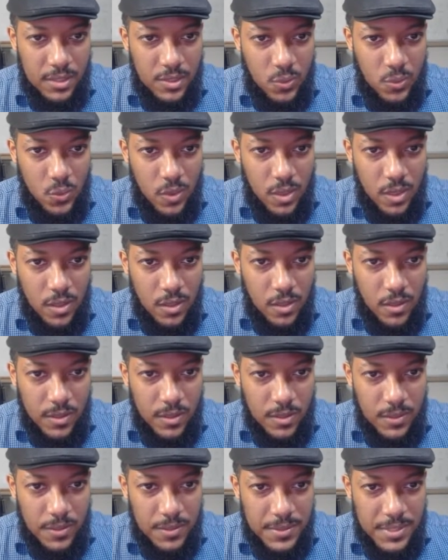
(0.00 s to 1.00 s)

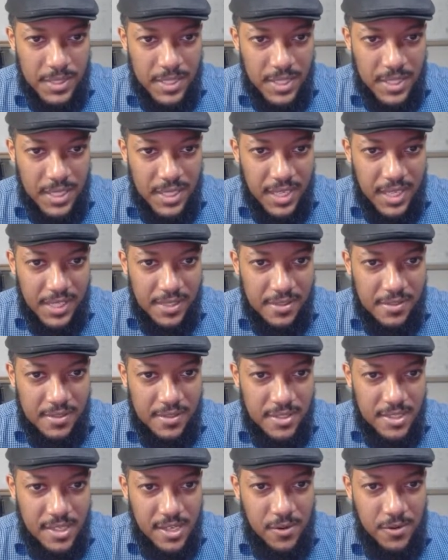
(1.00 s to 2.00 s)
wall
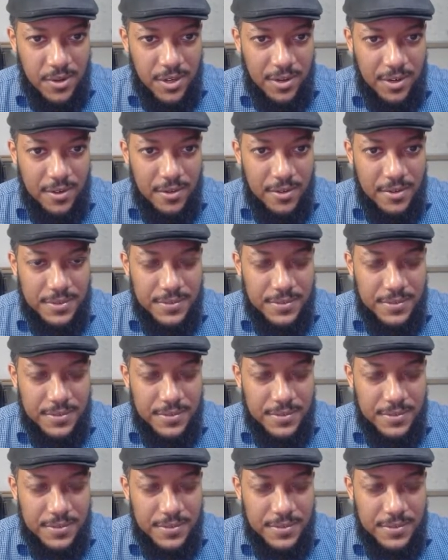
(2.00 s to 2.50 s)
exterior.